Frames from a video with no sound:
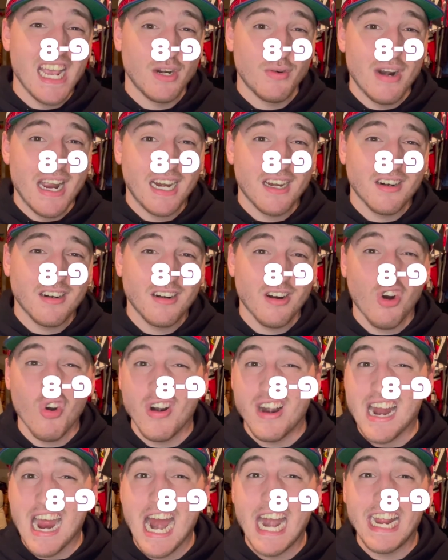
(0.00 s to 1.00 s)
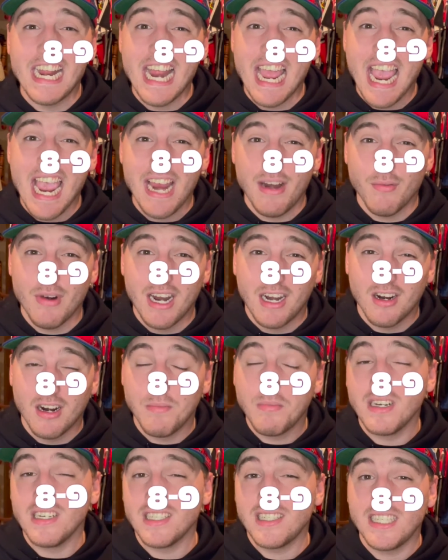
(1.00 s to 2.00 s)
record or 9-8 record. I'm
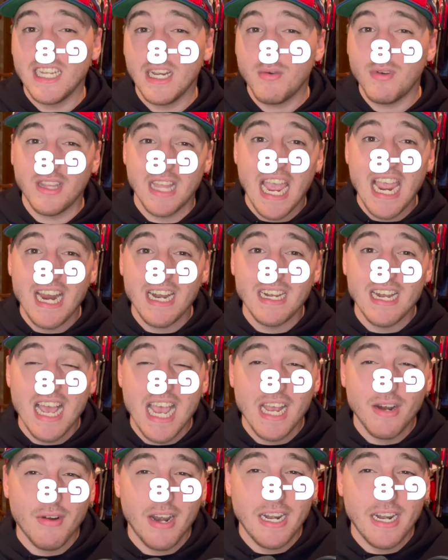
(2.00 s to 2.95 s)
going to stick with 8-9 right